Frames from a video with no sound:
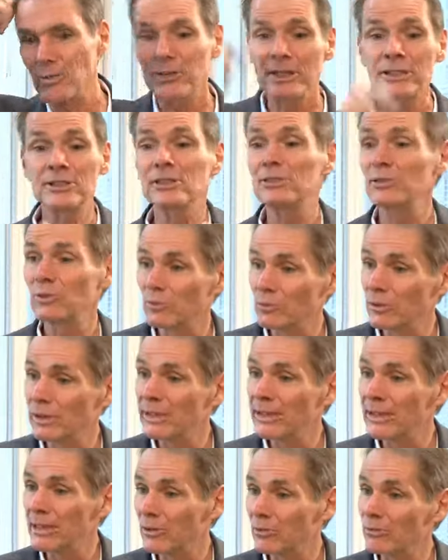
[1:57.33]
well, this is
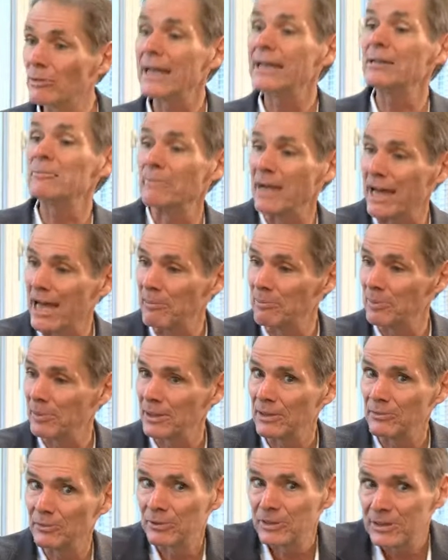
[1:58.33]
really the right map
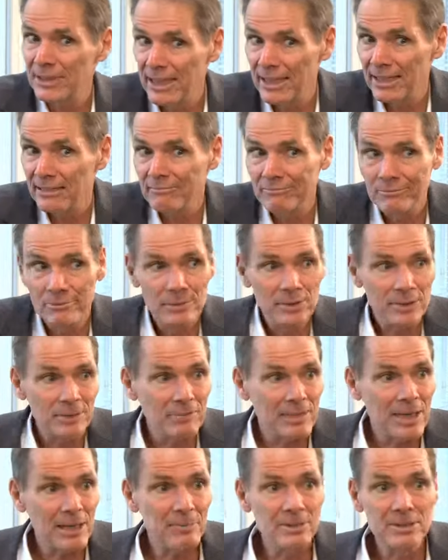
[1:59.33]
if we're saying, well, the
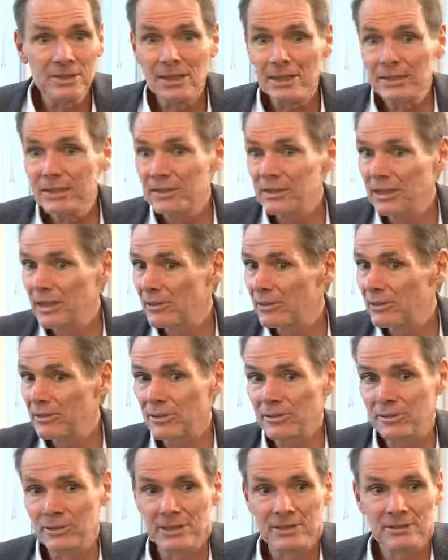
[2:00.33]
map is not the
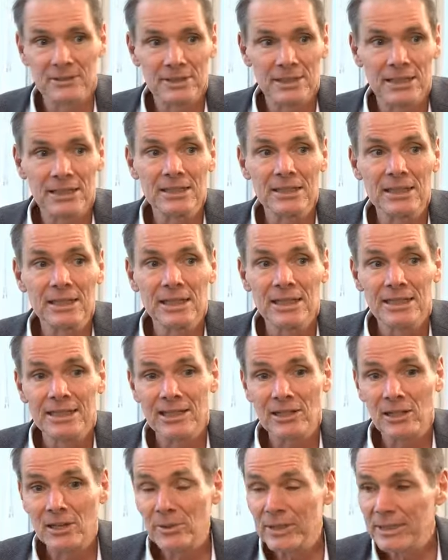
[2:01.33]
territory? They're saying,
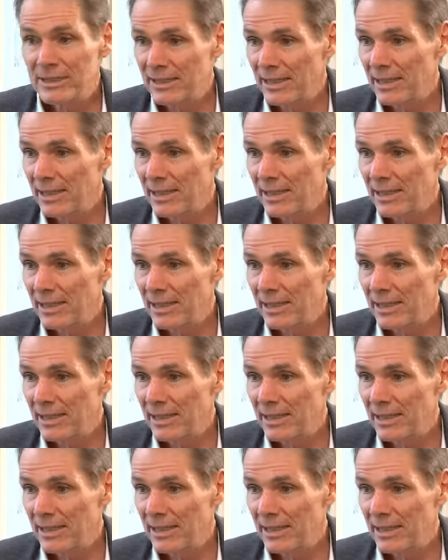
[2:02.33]
they always